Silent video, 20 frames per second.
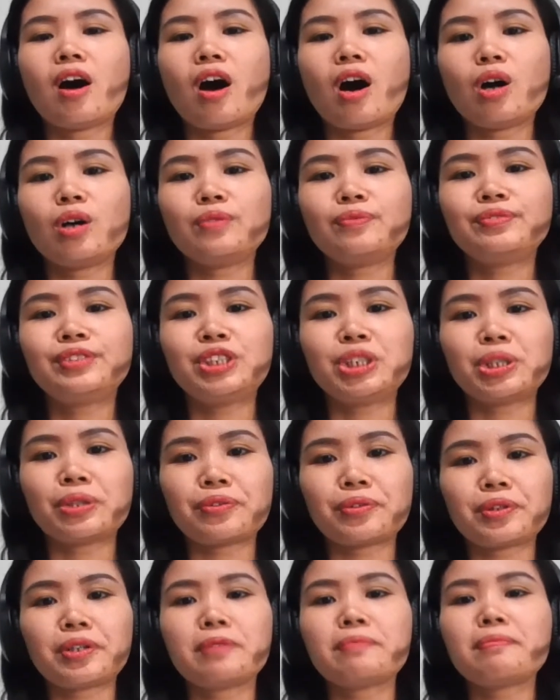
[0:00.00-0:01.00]
of
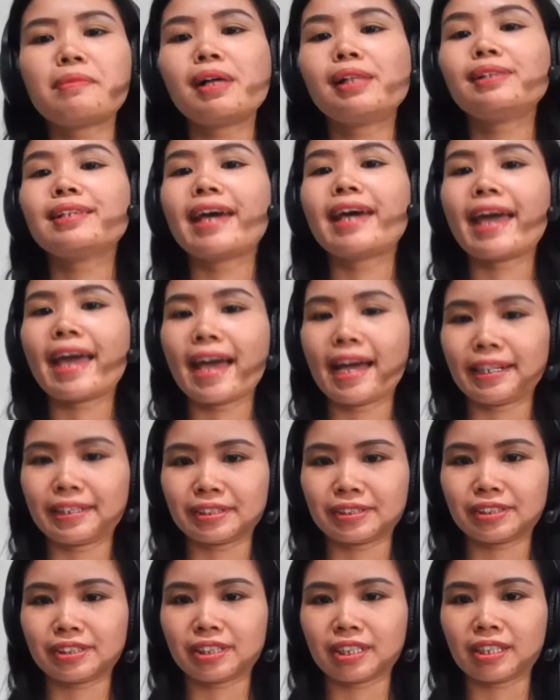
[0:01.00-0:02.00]
geothermal
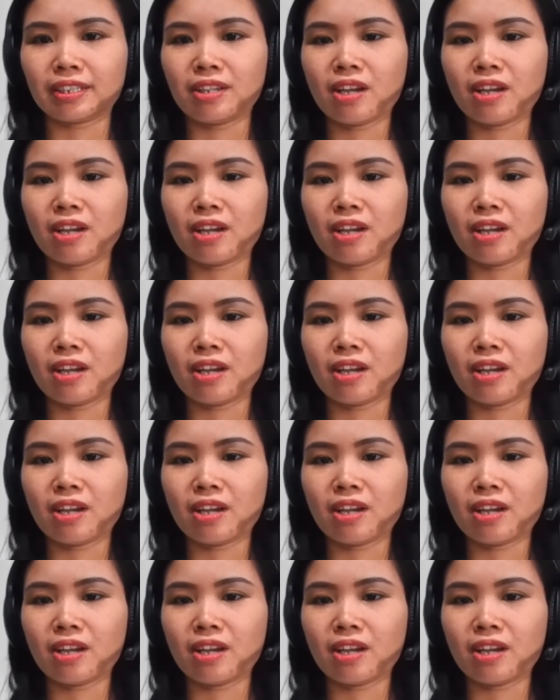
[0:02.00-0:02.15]
energy.